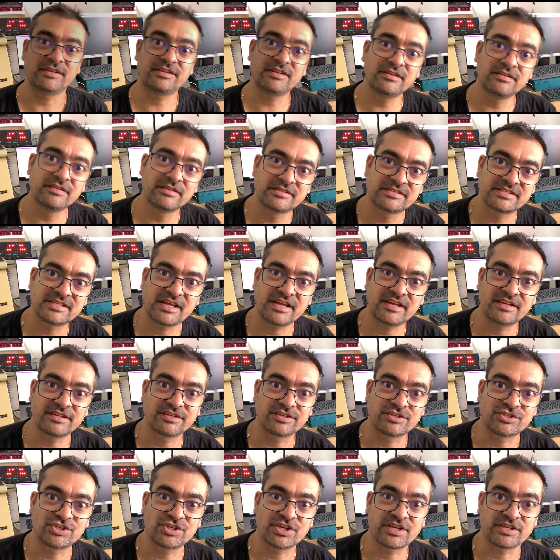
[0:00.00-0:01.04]
didn't stand
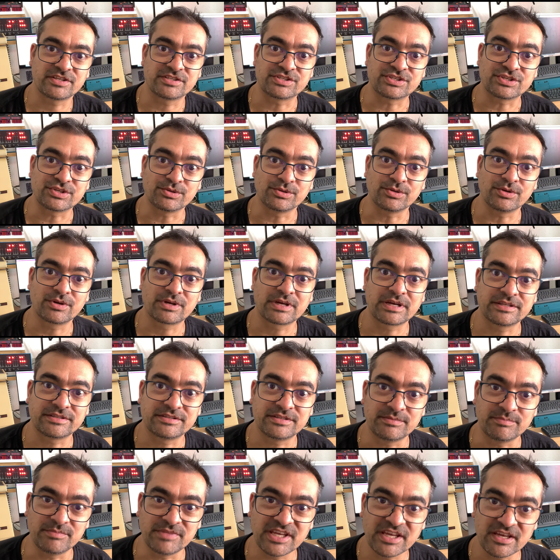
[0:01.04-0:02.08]
a chance to look at
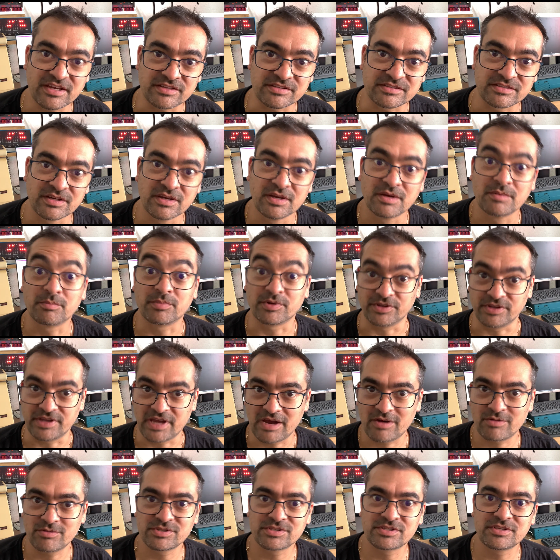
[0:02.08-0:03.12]
them yet, but
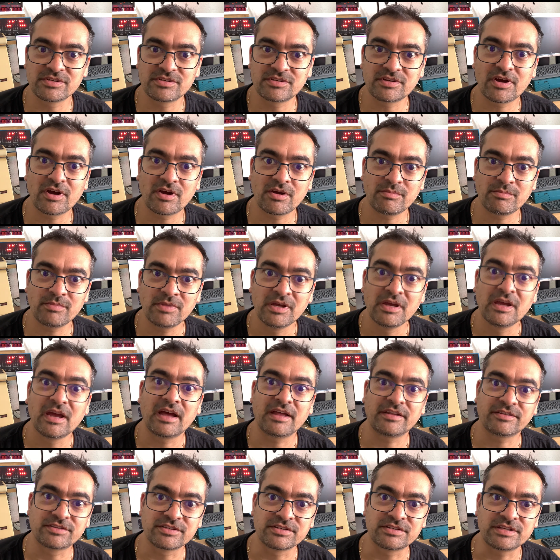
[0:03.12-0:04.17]
now is the time
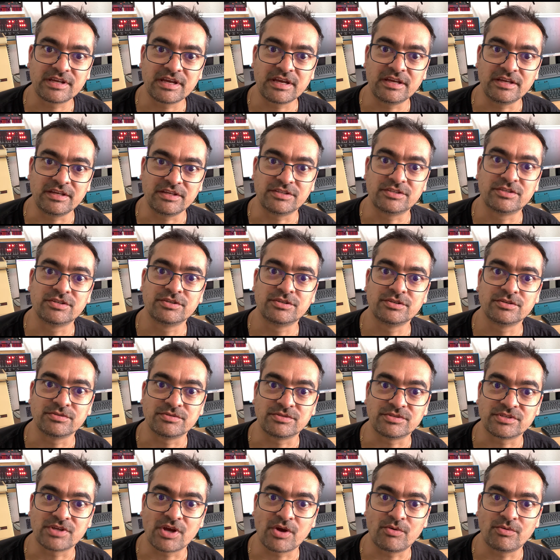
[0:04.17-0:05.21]
and the day to do
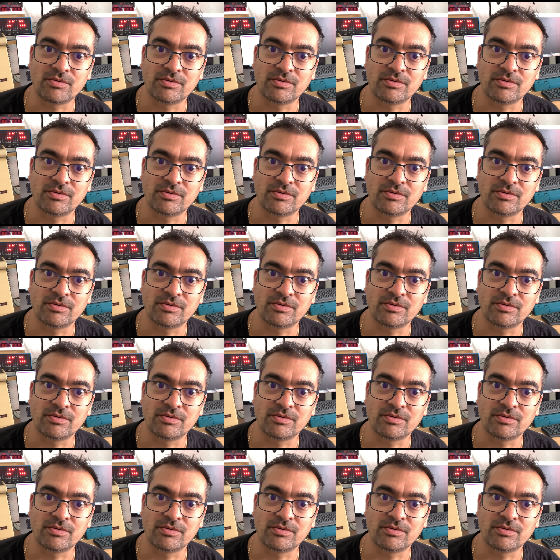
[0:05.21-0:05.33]
so.